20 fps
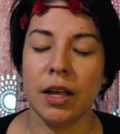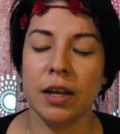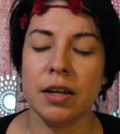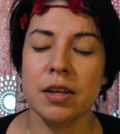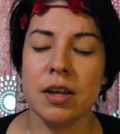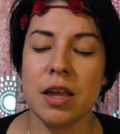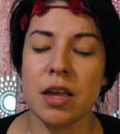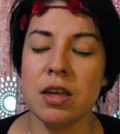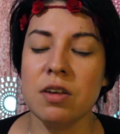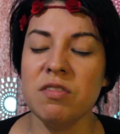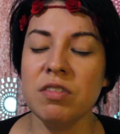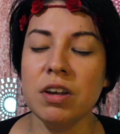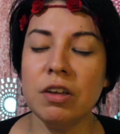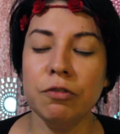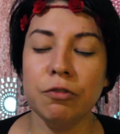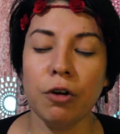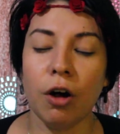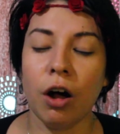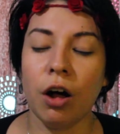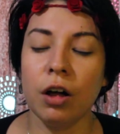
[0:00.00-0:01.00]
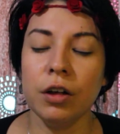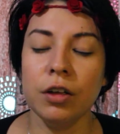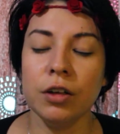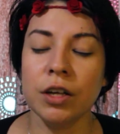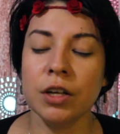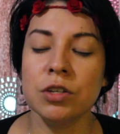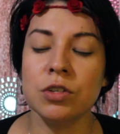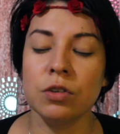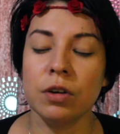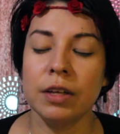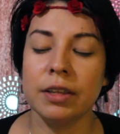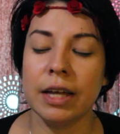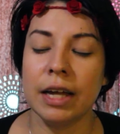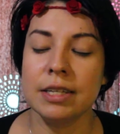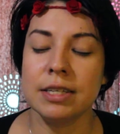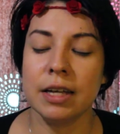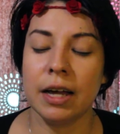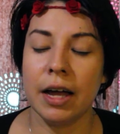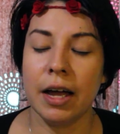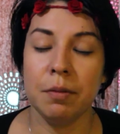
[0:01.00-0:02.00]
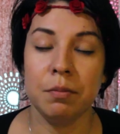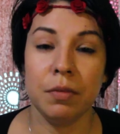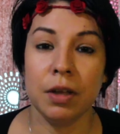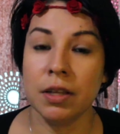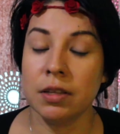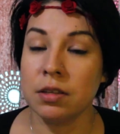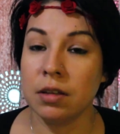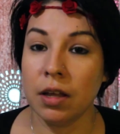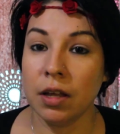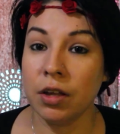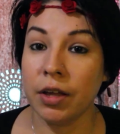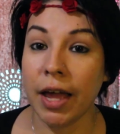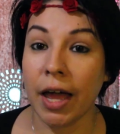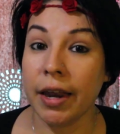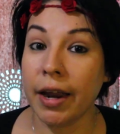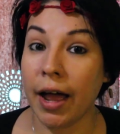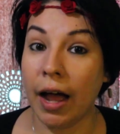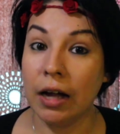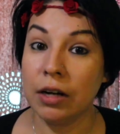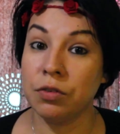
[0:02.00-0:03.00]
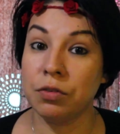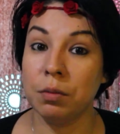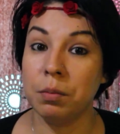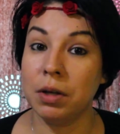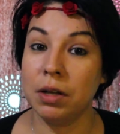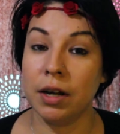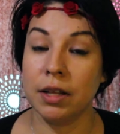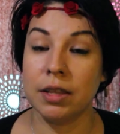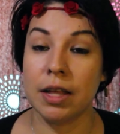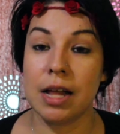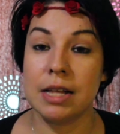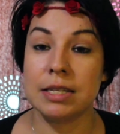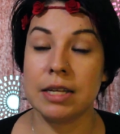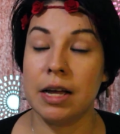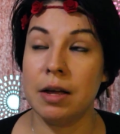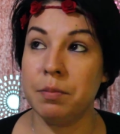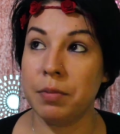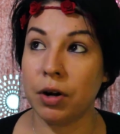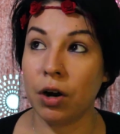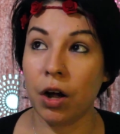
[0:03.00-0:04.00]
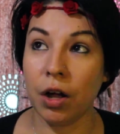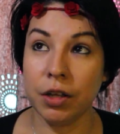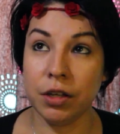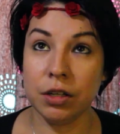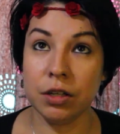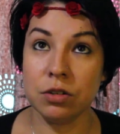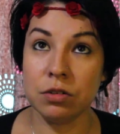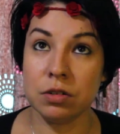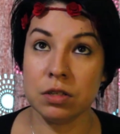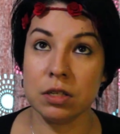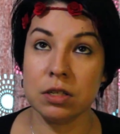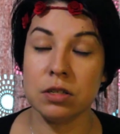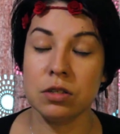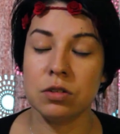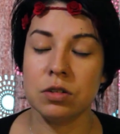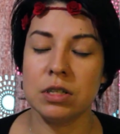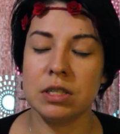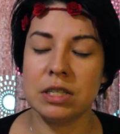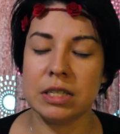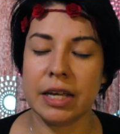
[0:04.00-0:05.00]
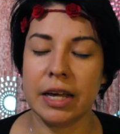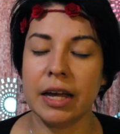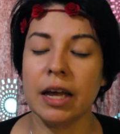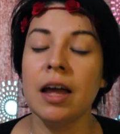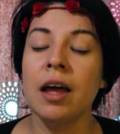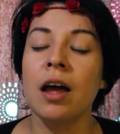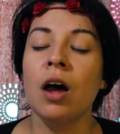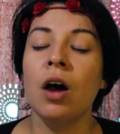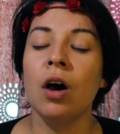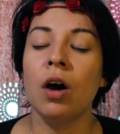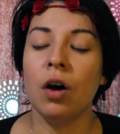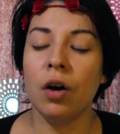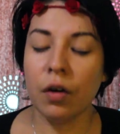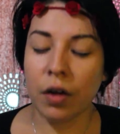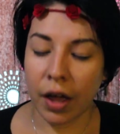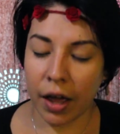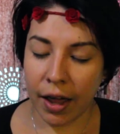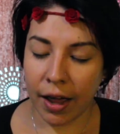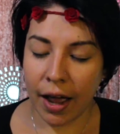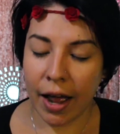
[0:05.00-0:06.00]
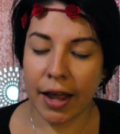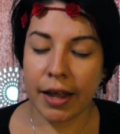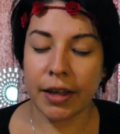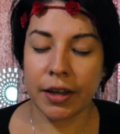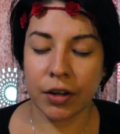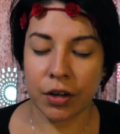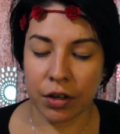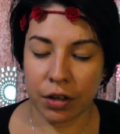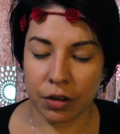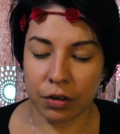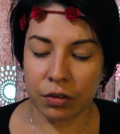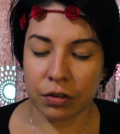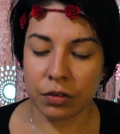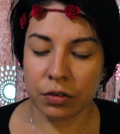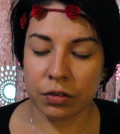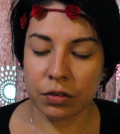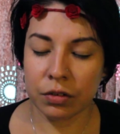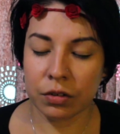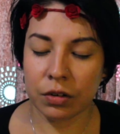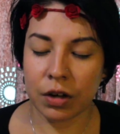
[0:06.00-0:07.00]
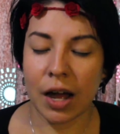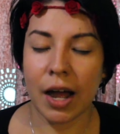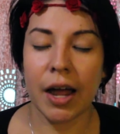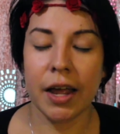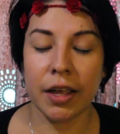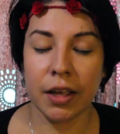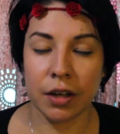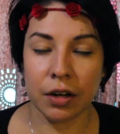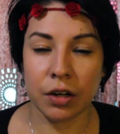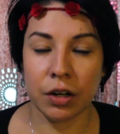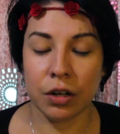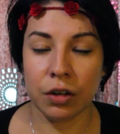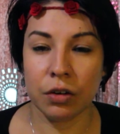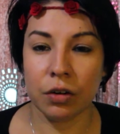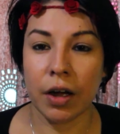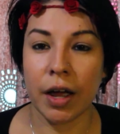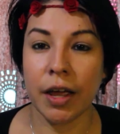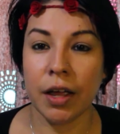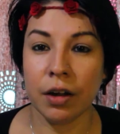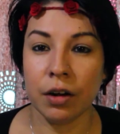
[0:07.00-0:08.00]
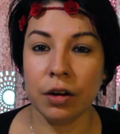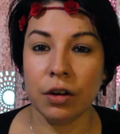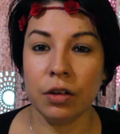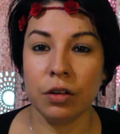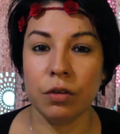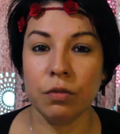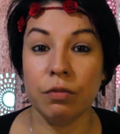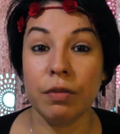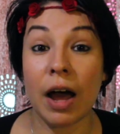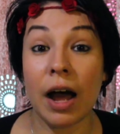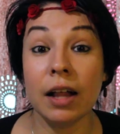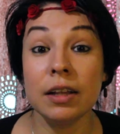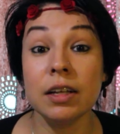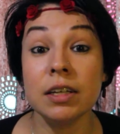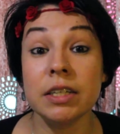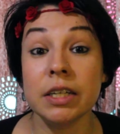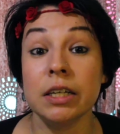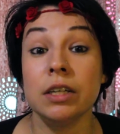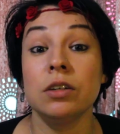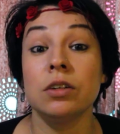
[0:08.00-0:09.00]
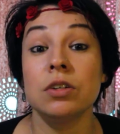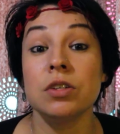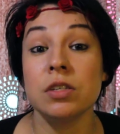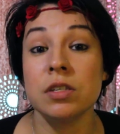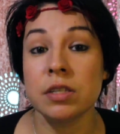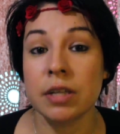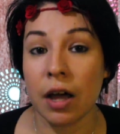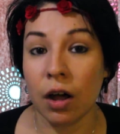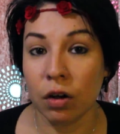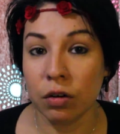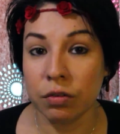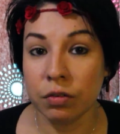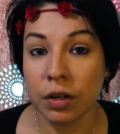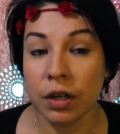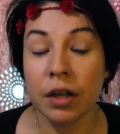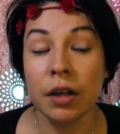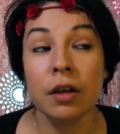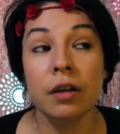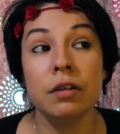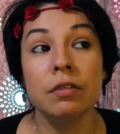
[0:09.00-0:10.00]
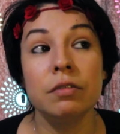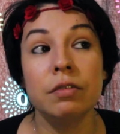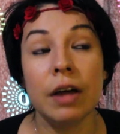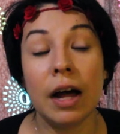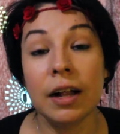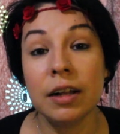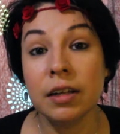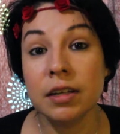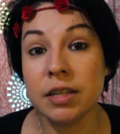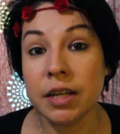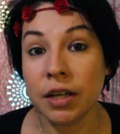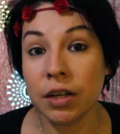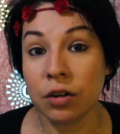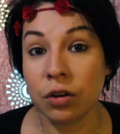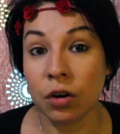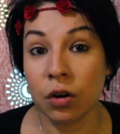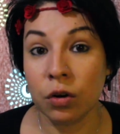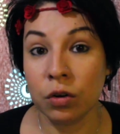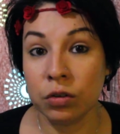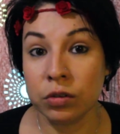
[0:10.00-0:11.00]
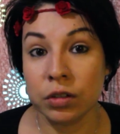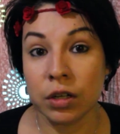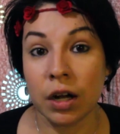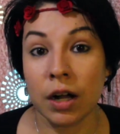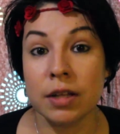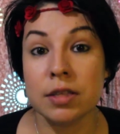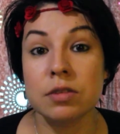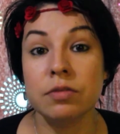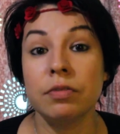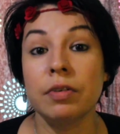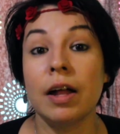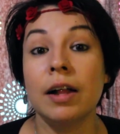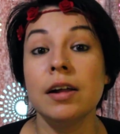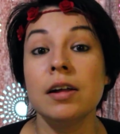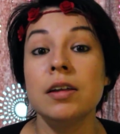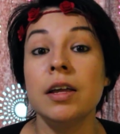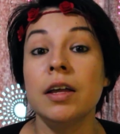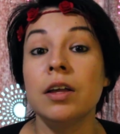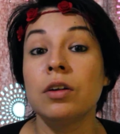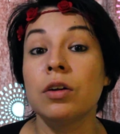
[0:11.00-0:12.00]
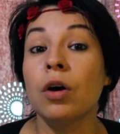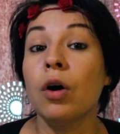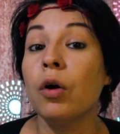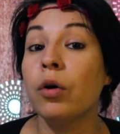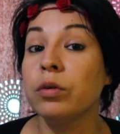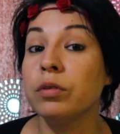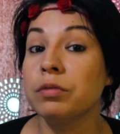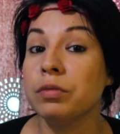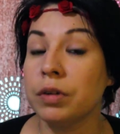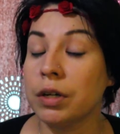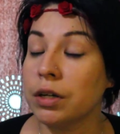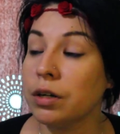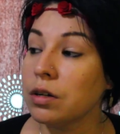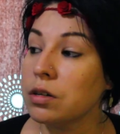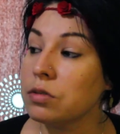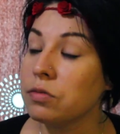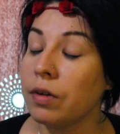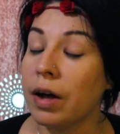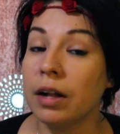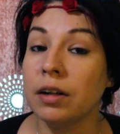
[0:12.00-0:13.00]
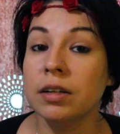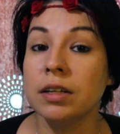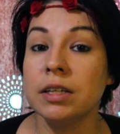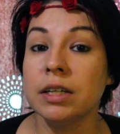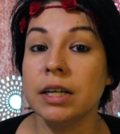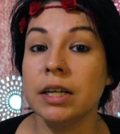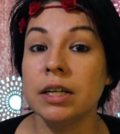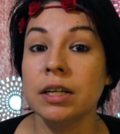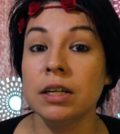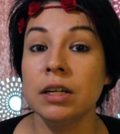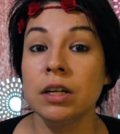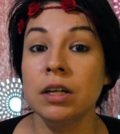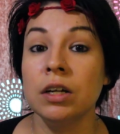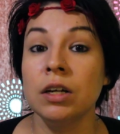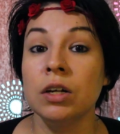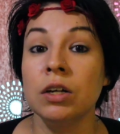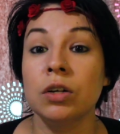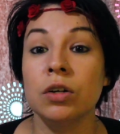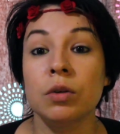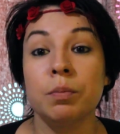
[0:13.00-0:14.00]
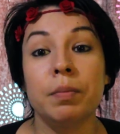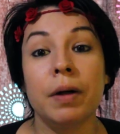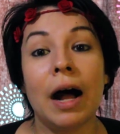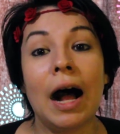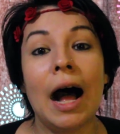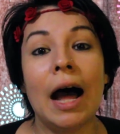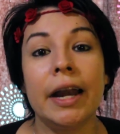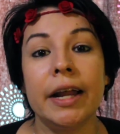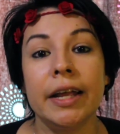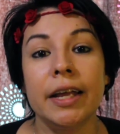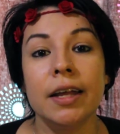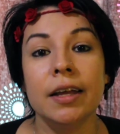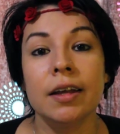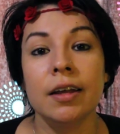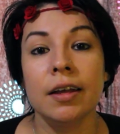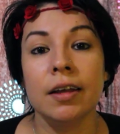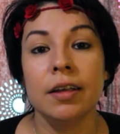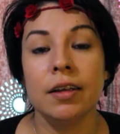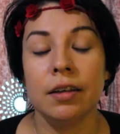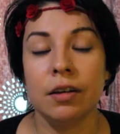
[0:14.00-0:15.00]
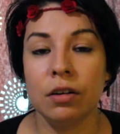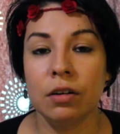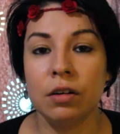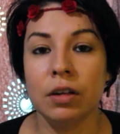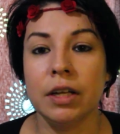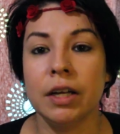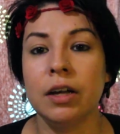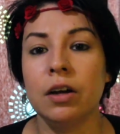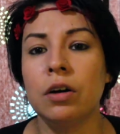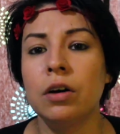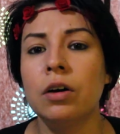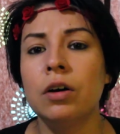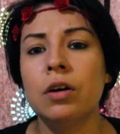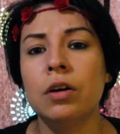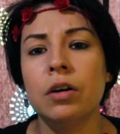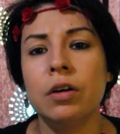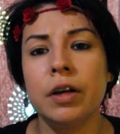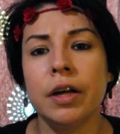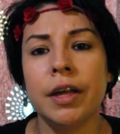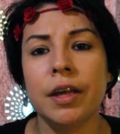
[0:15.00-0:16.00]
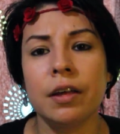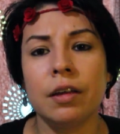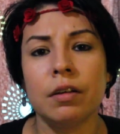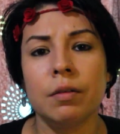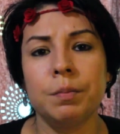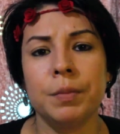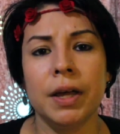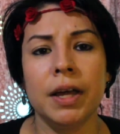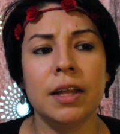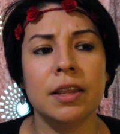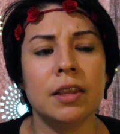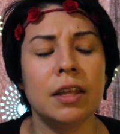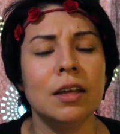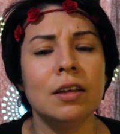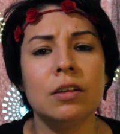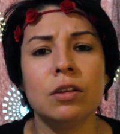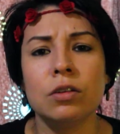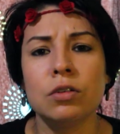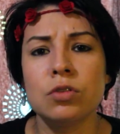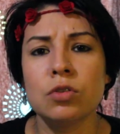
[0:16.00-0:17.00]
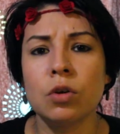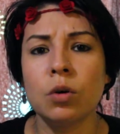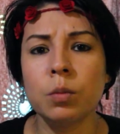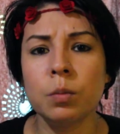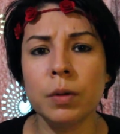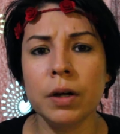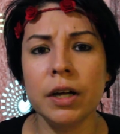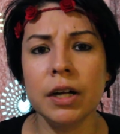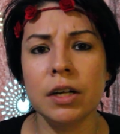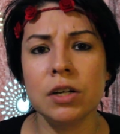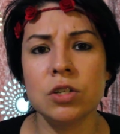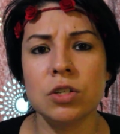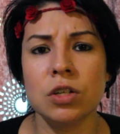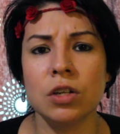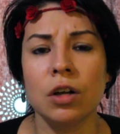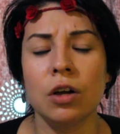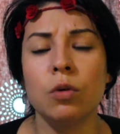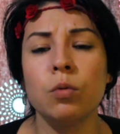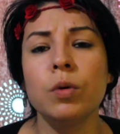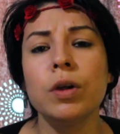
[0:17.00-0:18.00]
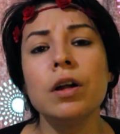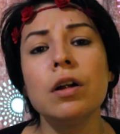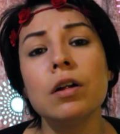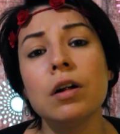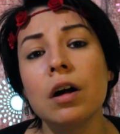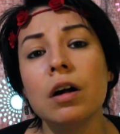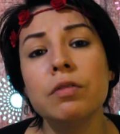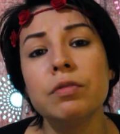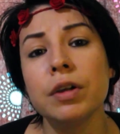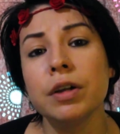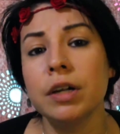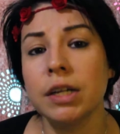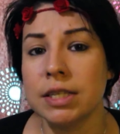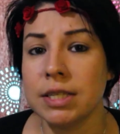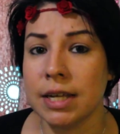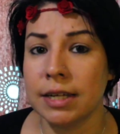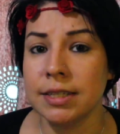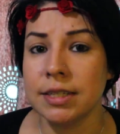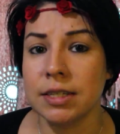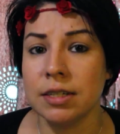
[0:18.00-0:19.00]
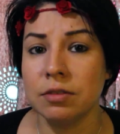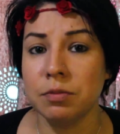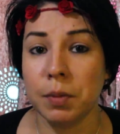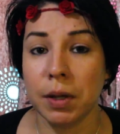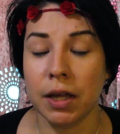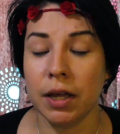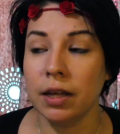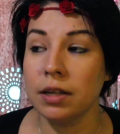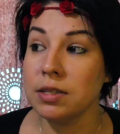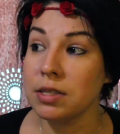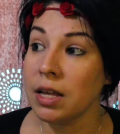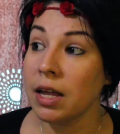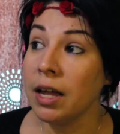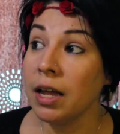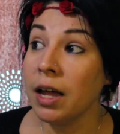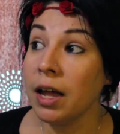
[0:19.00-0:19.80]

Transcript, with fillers: And even if all you can do at that time, and you can't act from it at that time, but all you can do is listen to it and say, okay, I hear you. I hear you. I hear you. Validate yourself. Validate your own thoughts. Validate your own fears. Validate your body. You know, like, oh, like, man, thank you so much. You know, we're all very sensitive beings.